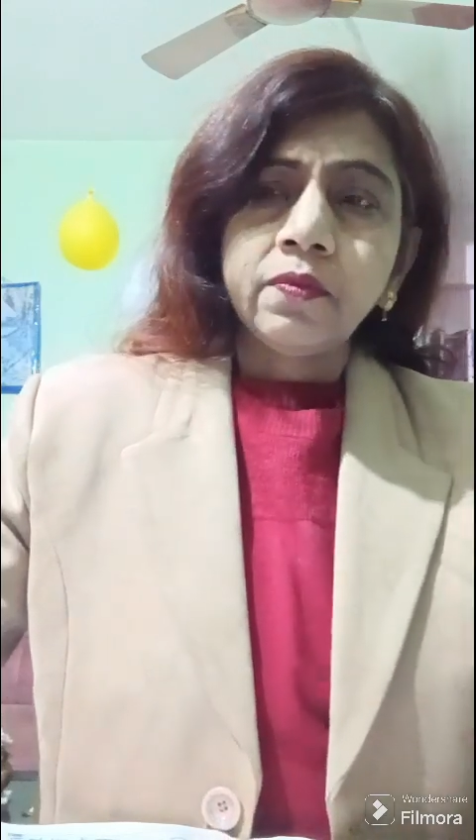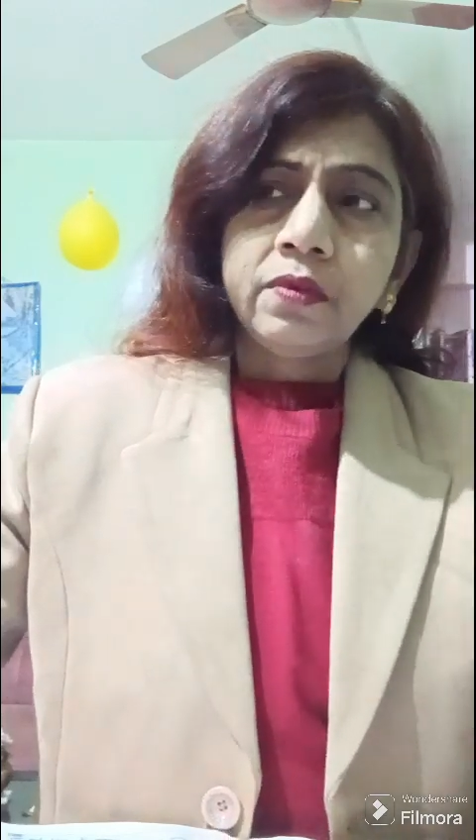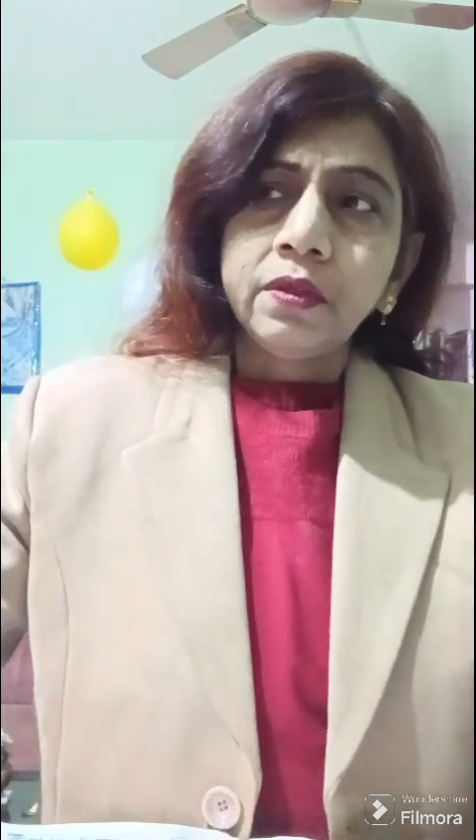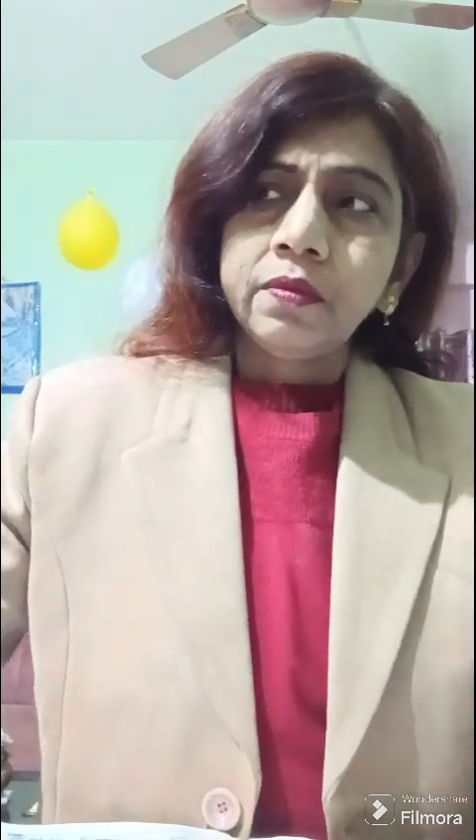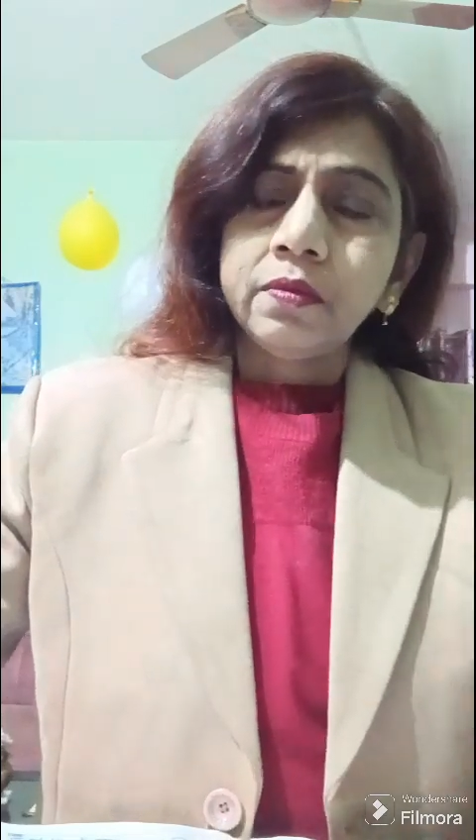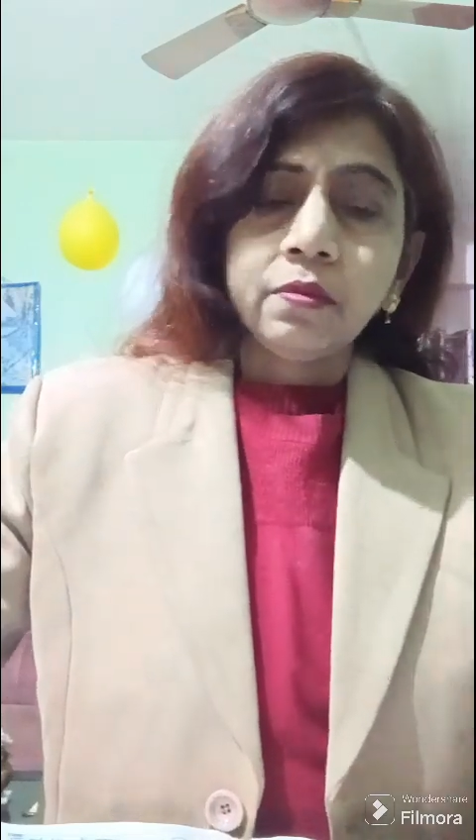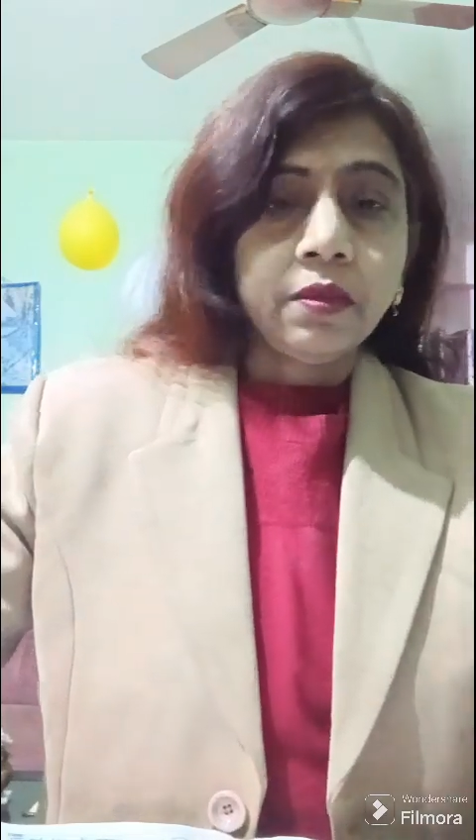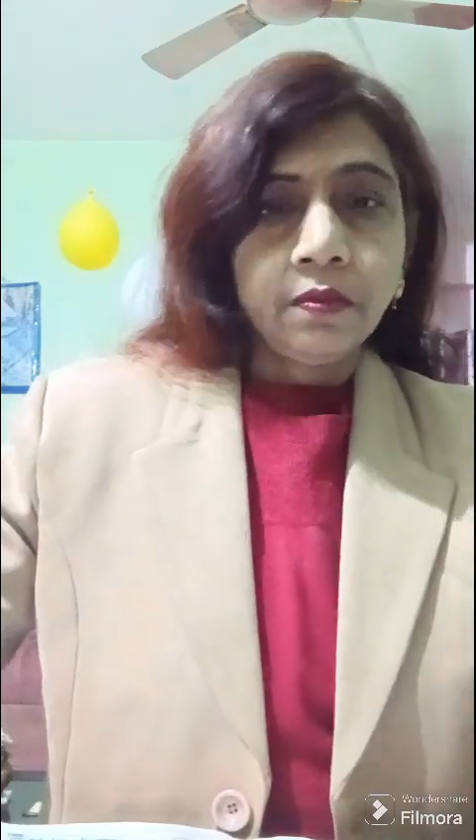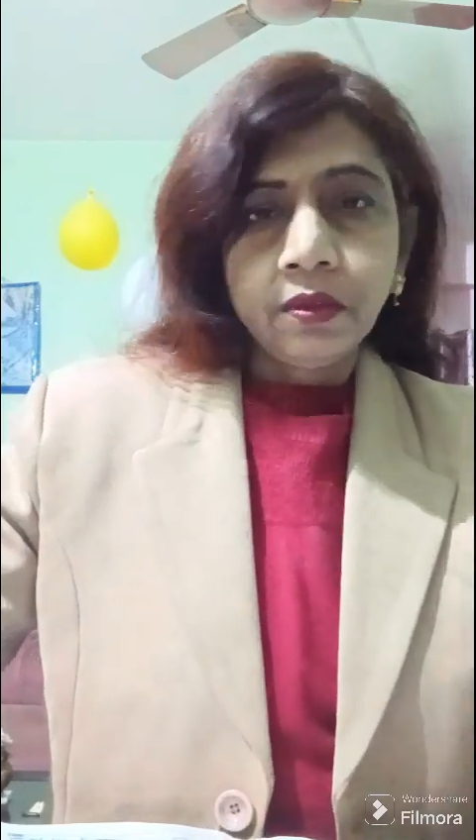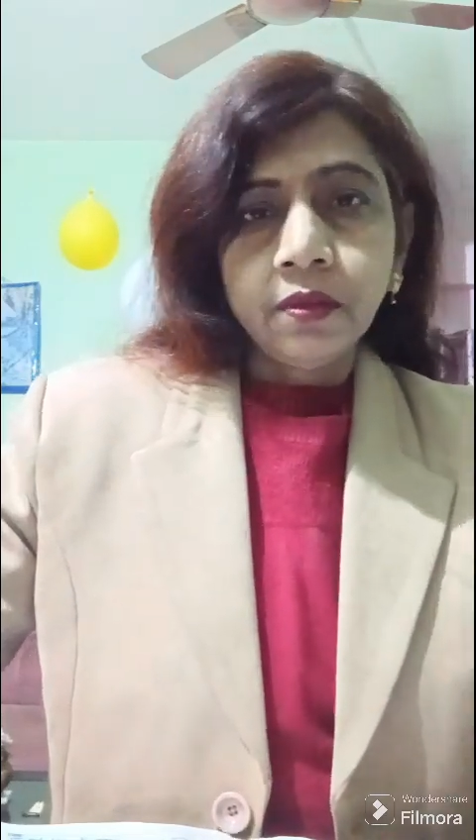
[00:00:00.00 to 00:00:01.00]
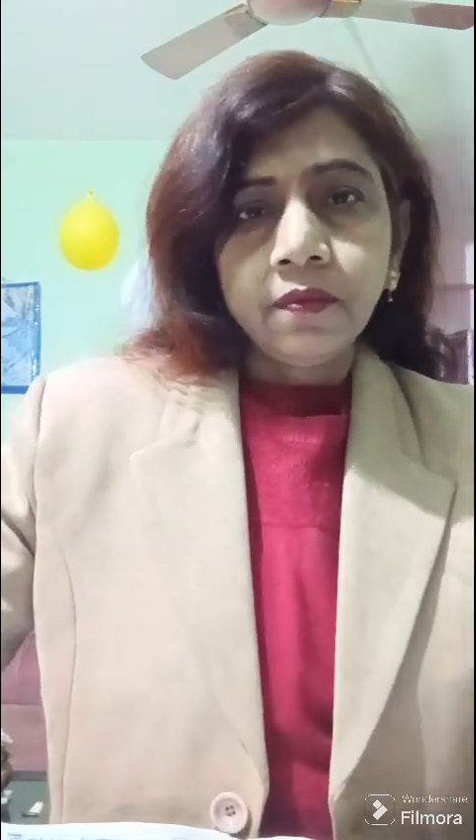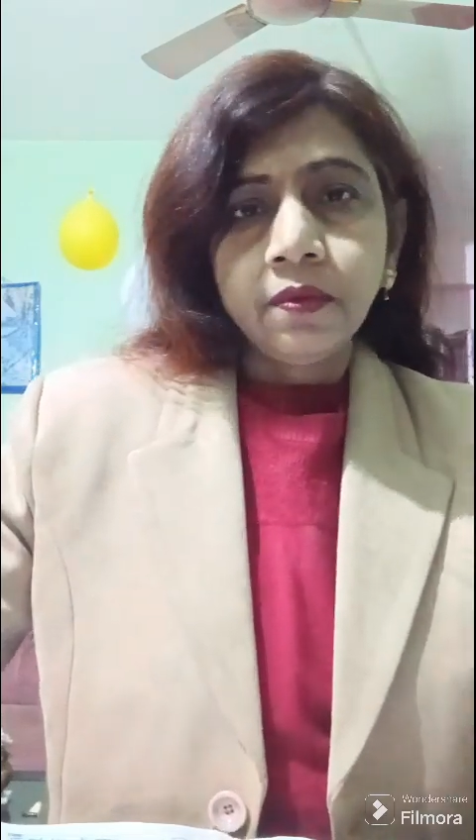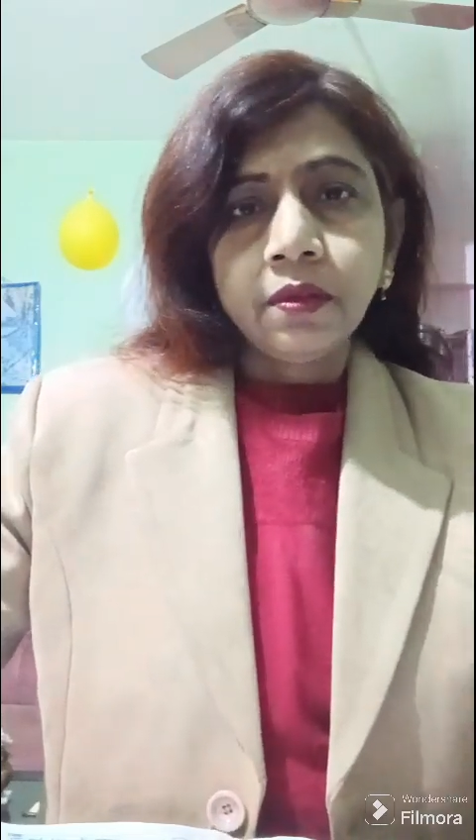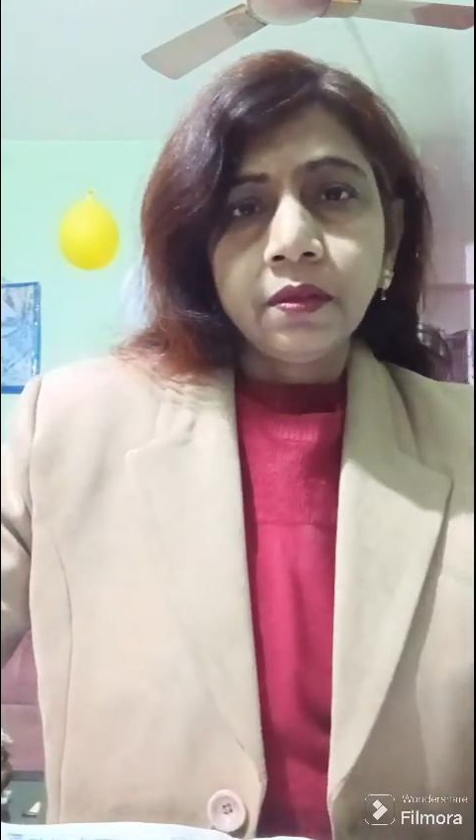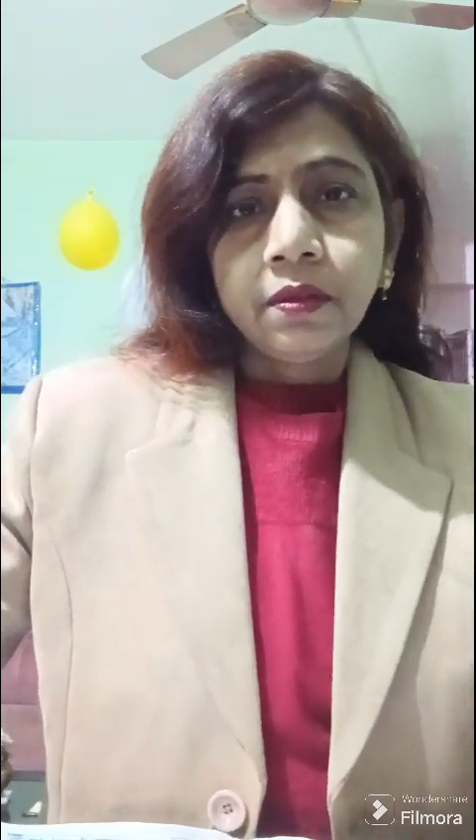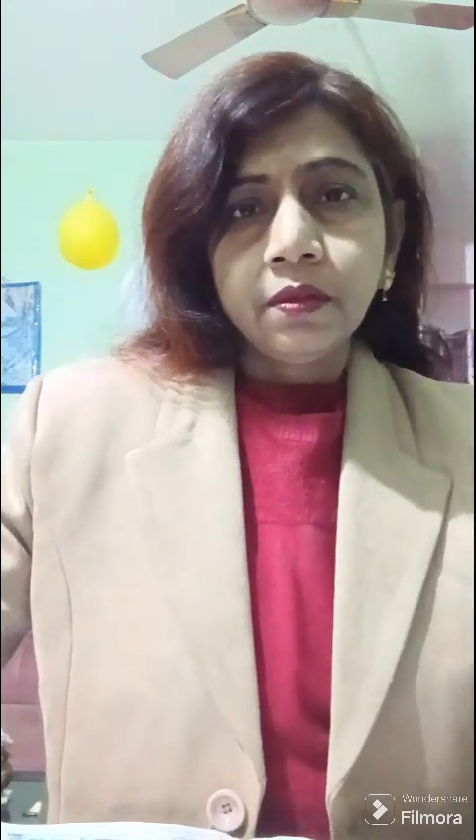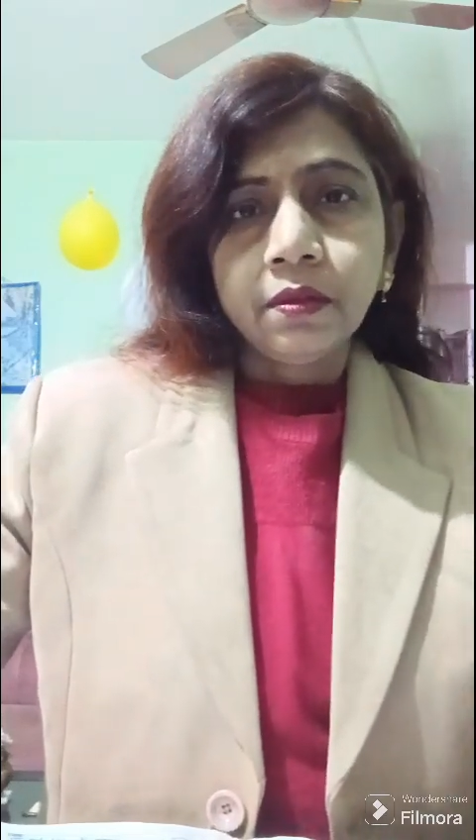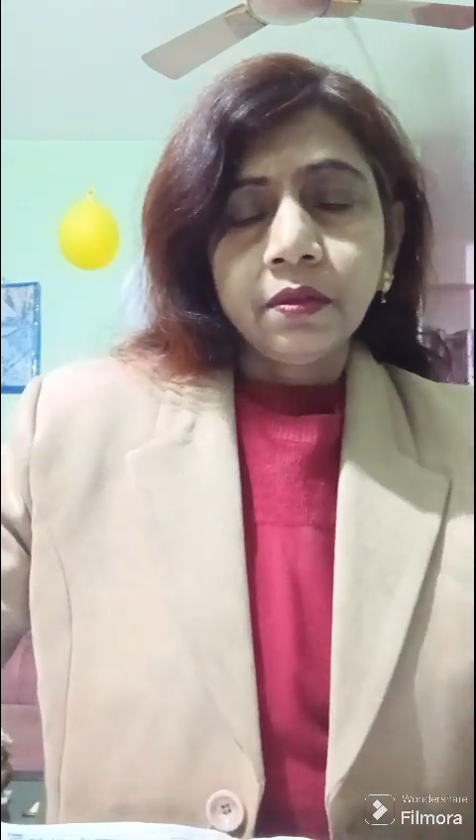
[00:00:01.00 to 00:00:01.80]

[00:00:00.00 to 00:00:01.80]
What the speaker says: After their failure of